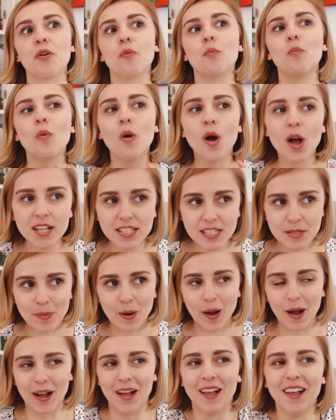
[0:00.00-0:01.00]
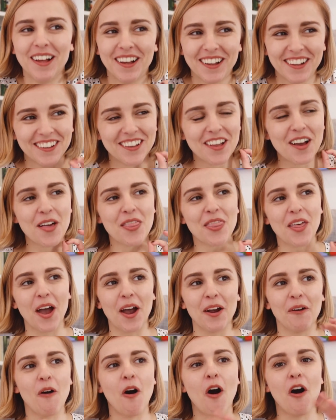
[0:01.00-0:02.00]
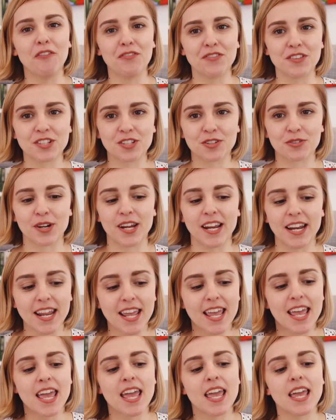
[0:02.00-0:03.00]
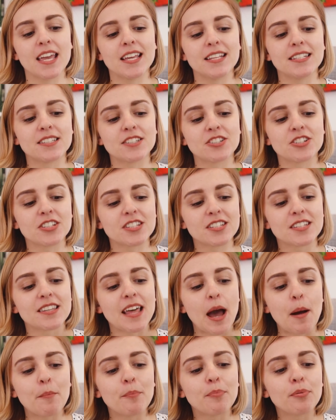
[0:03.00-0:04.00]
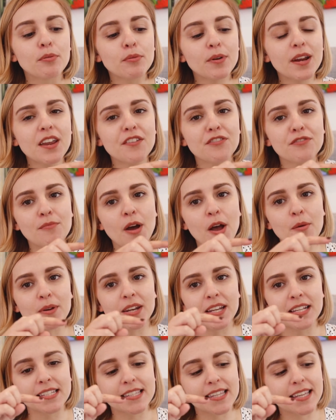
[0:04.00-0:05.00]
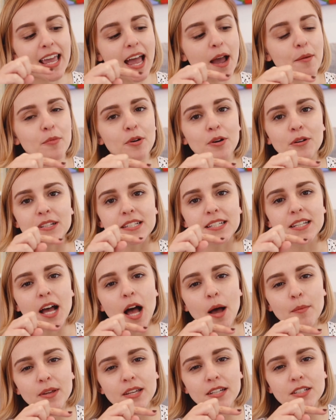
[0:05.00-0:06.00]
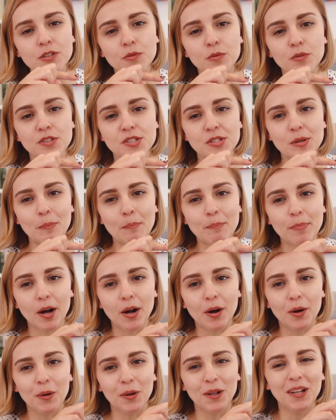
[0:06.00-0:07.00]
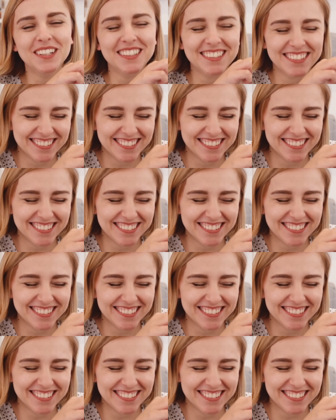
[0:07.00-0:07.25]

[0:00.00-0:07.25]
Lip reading: The worst part though of the screen is just that brief moment as the camera is coming towards your butthole.